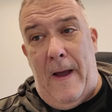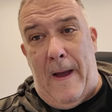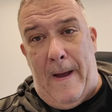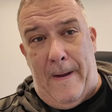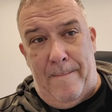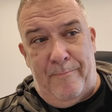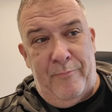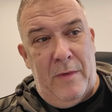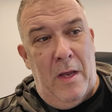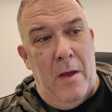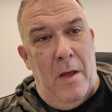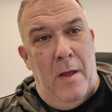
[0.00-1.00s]
But
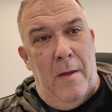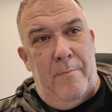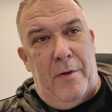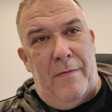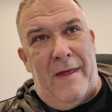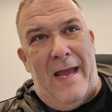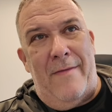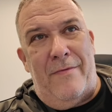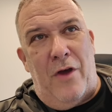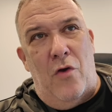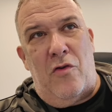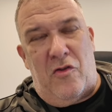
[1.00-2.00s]

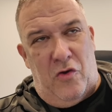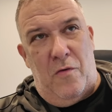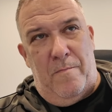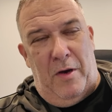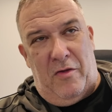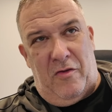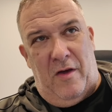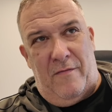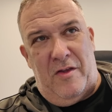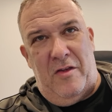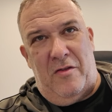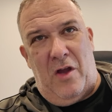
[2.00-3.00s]
those two bus
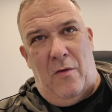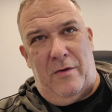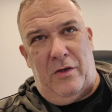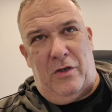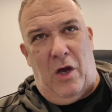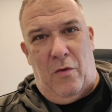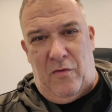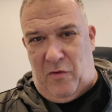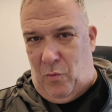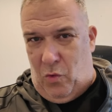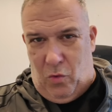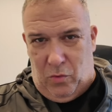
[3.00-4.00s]
services don't go
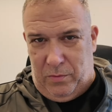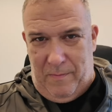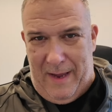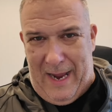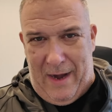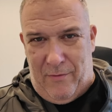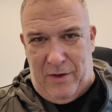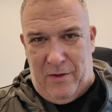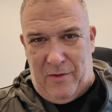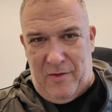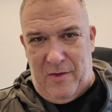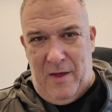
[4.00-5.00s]
to all
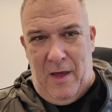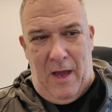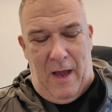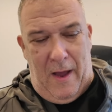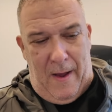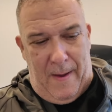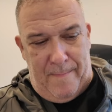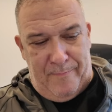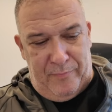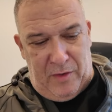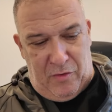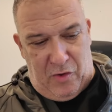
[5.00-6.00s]
areas.
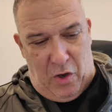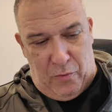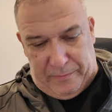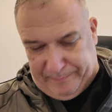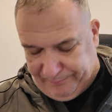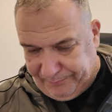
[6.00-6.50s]
So